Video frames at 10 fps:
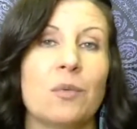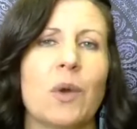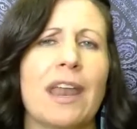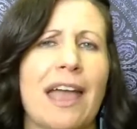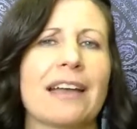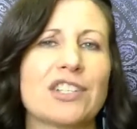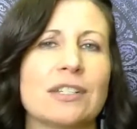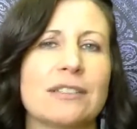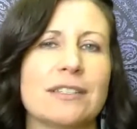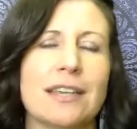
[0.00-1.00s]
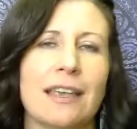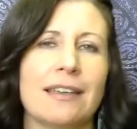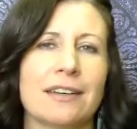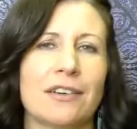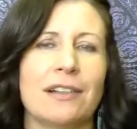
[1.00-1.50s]
what action to
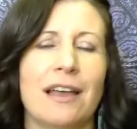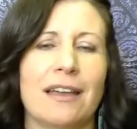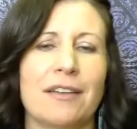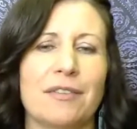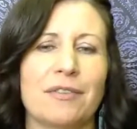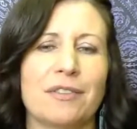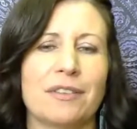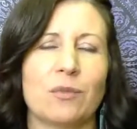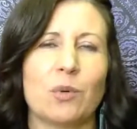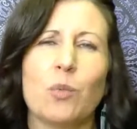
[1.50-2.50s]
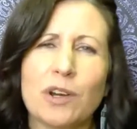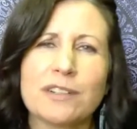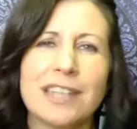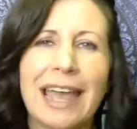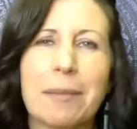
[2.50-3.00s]
take in our life. When
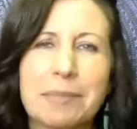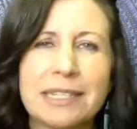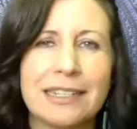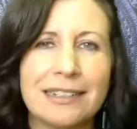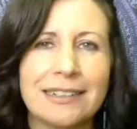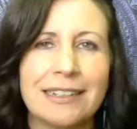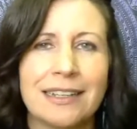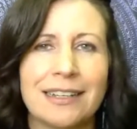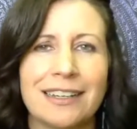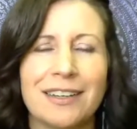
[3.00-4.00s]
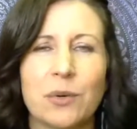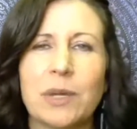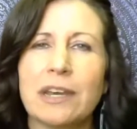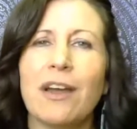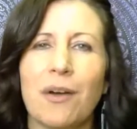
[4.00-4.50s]
we're tapped in,
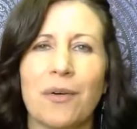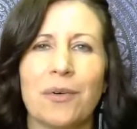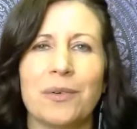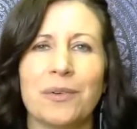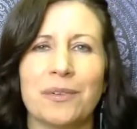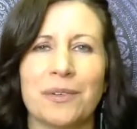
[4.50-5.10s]
we know.